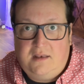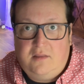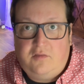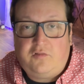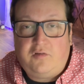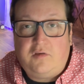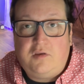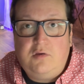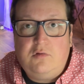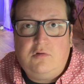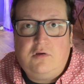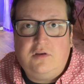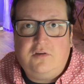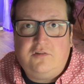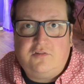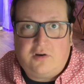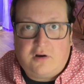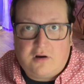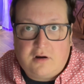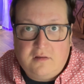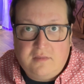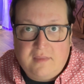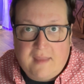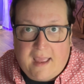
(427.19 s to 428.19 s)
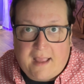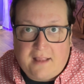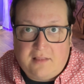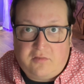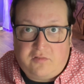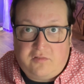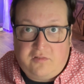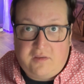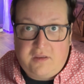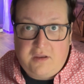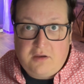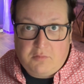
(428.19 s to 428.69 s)
so you can turn that
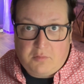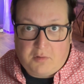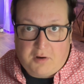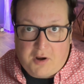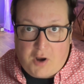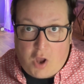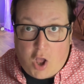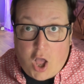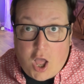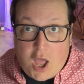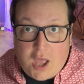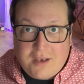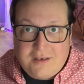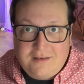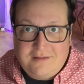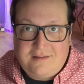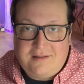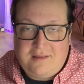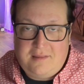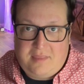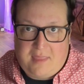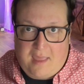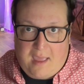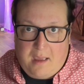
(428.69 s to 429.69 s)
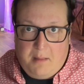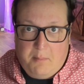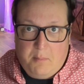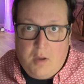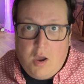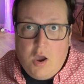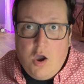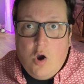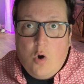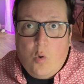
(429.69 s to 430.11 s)
secret on to them